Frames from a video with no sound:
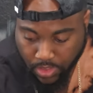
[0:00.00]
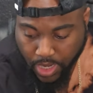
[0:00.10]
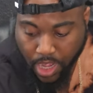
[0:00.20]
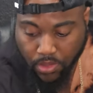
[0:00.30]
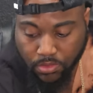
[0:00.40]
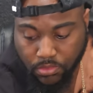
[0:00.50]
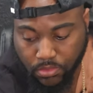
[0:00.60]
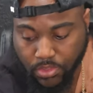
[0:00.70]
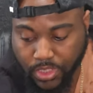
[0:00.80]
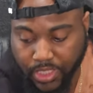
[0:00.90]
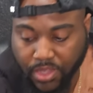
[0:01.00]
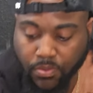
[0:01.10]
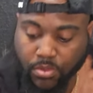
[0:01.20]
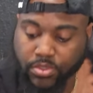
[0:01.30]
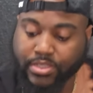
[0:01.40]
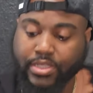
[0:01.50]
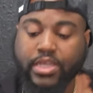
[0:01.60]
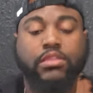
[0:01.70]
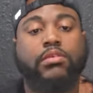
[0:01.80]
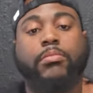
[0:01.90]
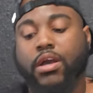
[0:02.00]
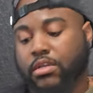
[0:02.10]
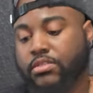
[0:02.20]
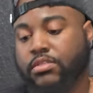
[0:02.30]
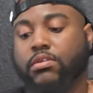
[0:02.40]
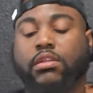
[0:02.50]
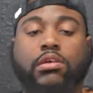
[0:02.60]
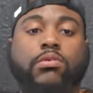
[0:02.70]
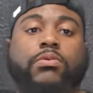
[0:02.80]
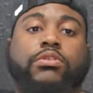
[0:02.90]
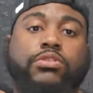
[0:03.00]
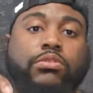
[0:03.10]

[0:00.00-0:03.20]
Now, to get what was in the box along with the